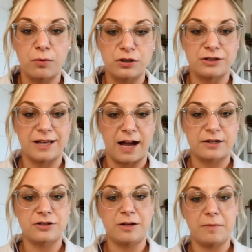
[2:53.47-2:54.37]
which is
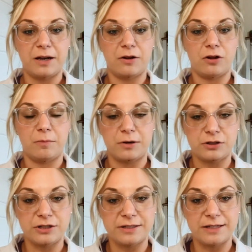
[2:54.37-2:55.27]
actually a medical
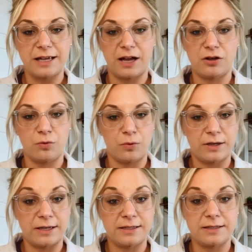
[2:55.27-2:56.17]
emergency, and you
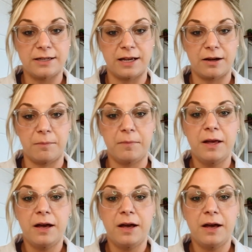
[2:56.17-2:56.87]
would need to take them